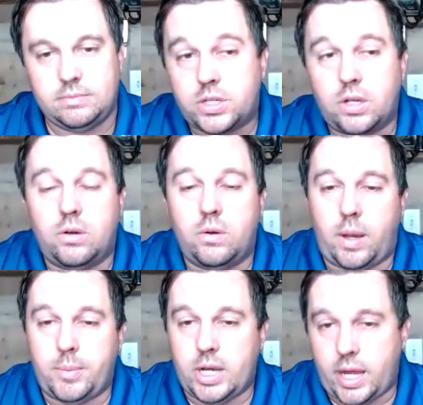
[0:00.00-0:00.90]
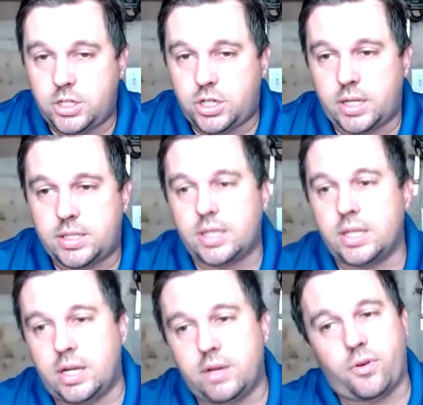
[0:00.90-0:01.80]
So, I mean, headshots and the
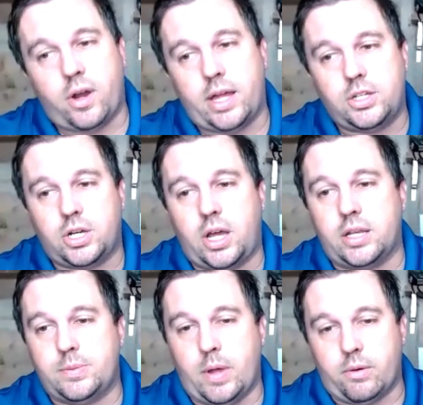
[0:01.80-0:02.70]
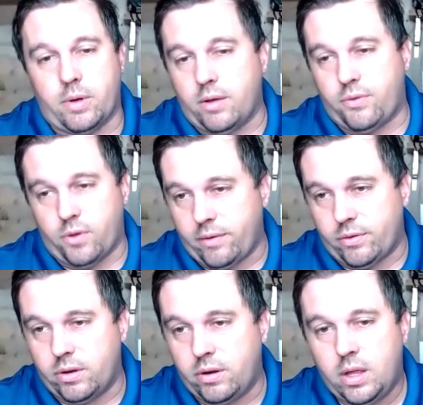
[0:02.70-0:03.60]
need for a headshot has been around
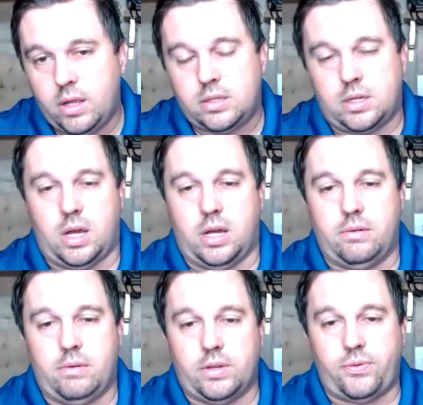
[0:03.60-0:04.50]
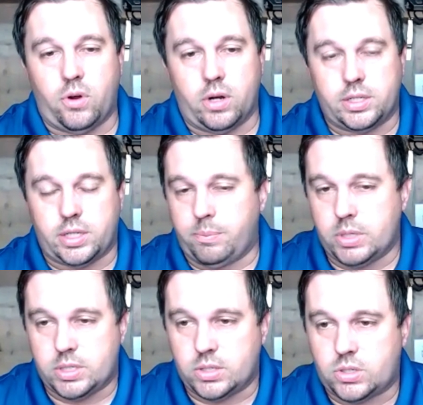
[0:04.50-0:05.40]
forever, uh, as far as like
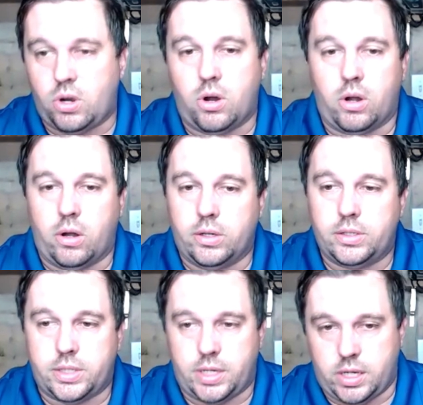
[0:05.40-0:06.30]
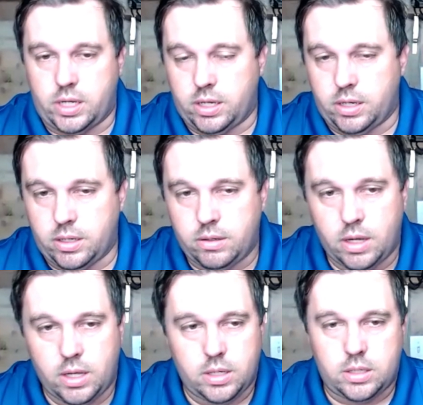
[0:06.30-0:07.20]
business cards and,
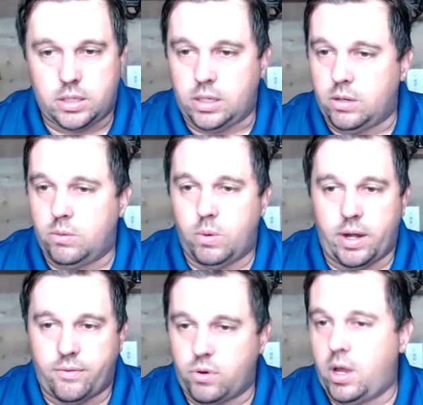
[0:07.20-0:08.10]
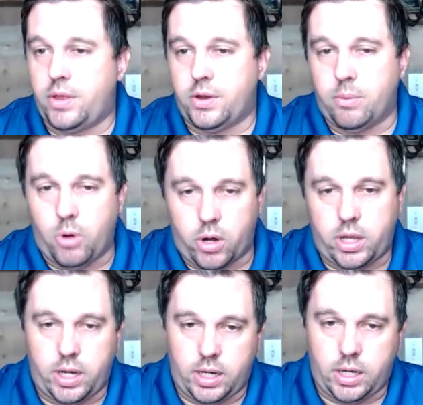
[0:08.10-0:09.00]
you know, whatever other
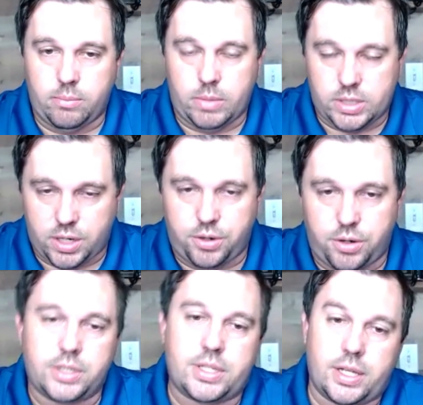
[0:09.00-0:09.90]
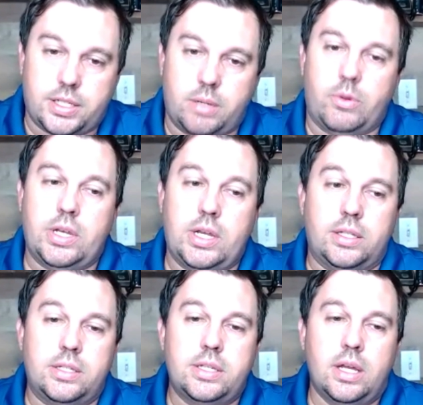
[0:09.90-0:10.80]
marketing materials that someone needs.